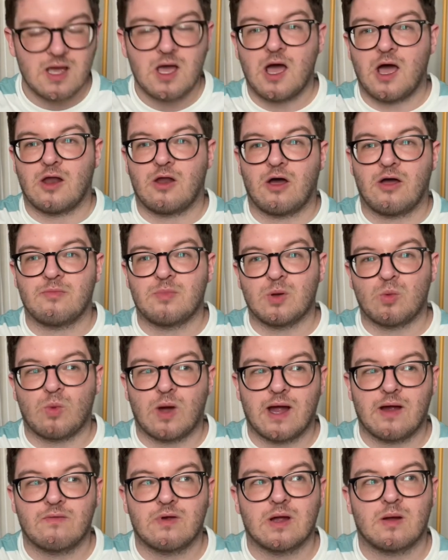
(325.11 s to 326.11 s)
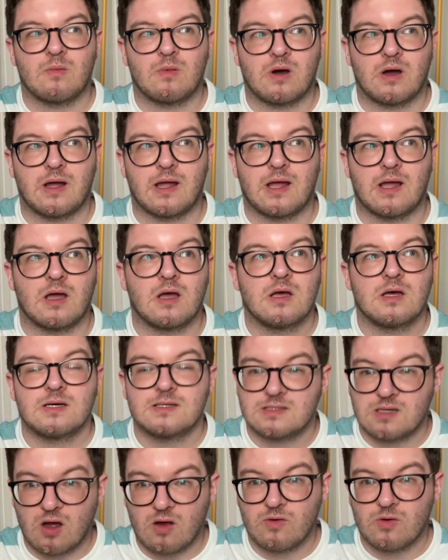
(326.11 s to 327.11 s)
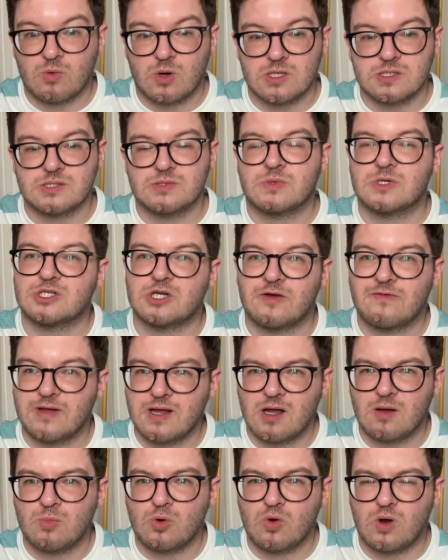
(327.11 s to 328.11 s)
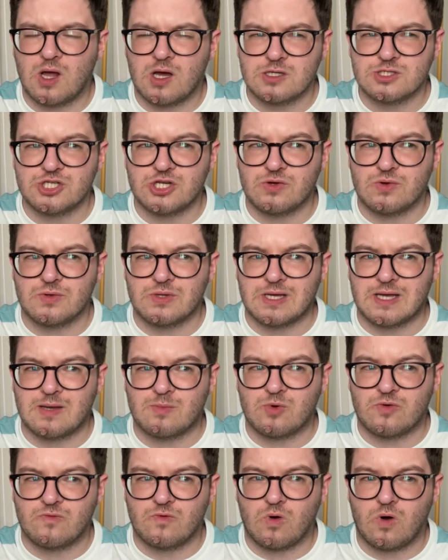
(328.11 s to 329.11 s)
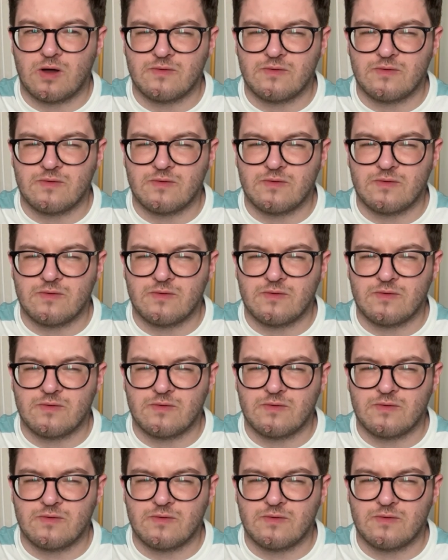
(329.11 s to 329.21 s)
And I've been wearing my Zara ones, which I think I bought last year or the year before.